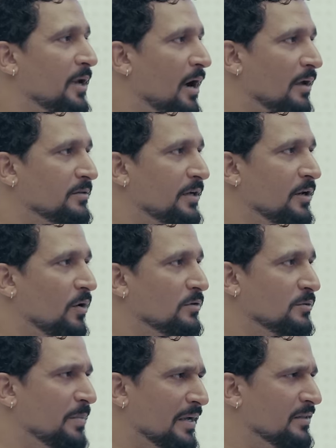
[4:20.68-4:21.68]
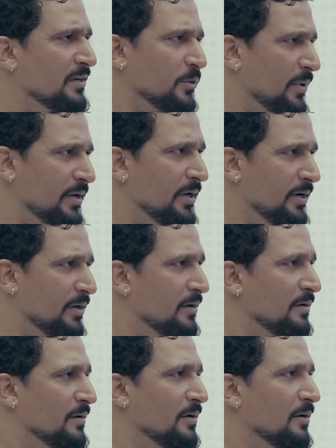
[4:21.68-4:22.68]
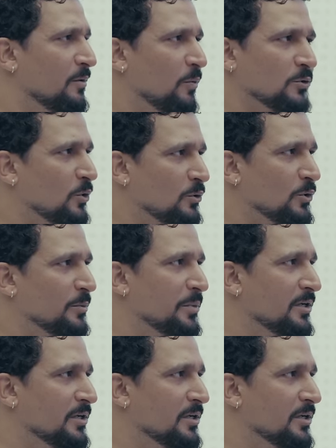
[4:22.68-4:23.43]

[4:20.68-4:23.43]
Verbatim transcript: the R3 launch back then, 2018, uh, was also at